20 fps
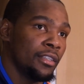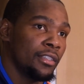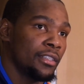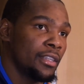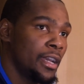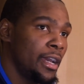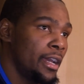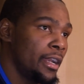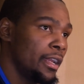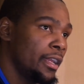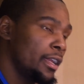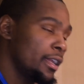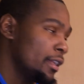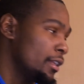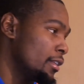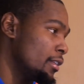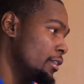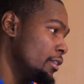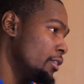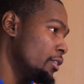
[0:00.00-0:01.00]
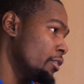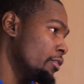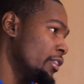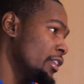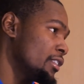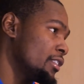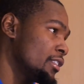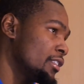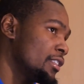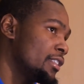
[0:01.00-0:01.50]
Scotty and, you know, the
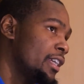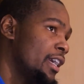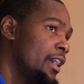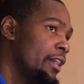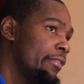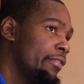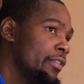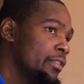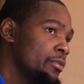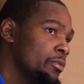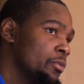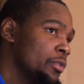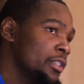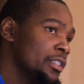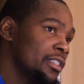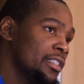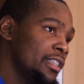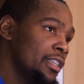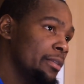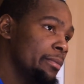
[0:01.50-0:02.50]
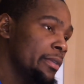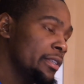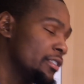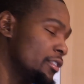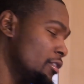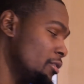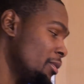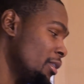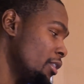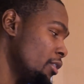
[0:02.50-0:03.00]
rest of the staff. He's with his
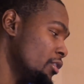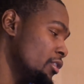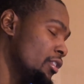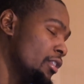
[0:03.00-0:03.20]
teammates as well.